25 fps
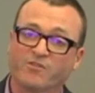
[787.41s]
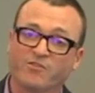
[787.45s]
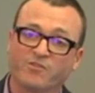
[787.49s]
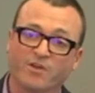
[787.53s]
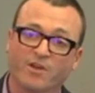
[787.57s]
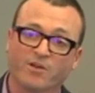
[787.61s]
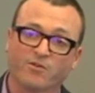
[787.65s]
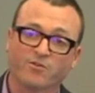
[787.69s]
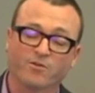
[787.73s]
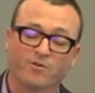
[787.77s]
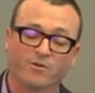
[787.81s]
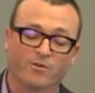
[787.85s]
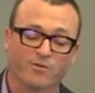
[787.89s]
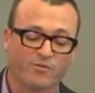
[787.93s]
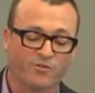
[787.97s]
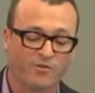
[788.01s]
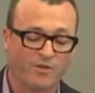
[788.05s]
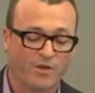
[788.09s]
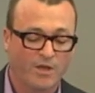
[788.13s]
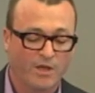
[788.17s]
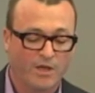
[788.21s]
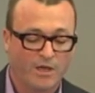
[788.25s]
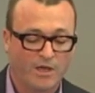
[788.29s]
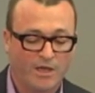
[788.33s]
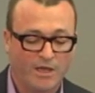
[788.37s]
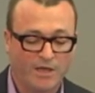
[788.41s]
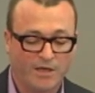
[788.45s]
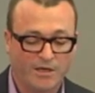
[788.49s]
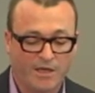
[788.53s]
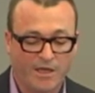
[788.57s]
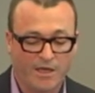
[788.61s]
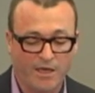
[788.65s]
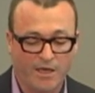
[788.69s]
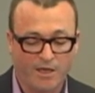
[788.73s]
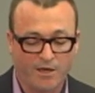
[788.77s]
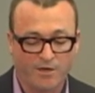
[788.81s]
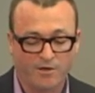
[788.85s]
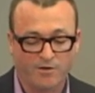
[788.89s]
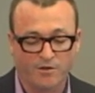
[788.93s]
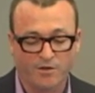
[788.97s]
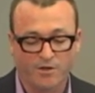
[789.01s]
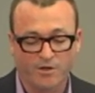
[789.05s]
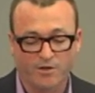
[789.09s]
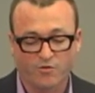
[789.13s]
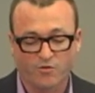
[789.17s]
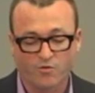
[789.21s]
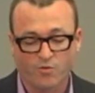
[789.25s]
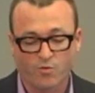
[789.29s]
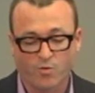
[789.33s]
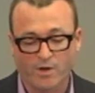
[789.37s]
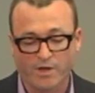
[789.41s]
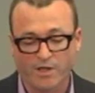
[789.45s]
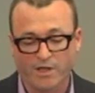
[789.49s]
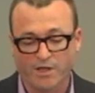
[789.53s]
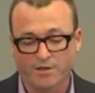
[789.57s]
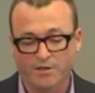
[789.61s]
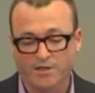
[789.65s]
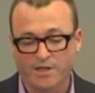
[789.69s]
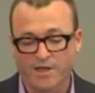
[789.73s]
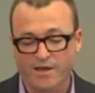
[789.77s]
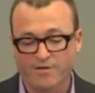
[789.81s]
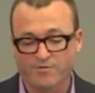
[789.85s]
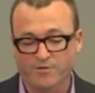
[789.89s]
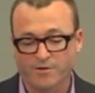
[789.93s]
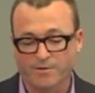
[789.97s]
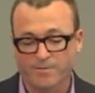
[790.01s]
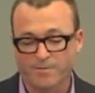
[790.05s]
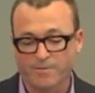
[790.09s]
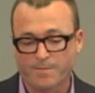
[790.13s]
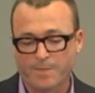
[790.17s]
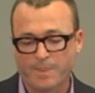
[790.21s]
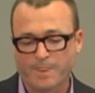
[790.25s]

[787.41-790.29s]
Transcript: centers in Canada in twenty eleven.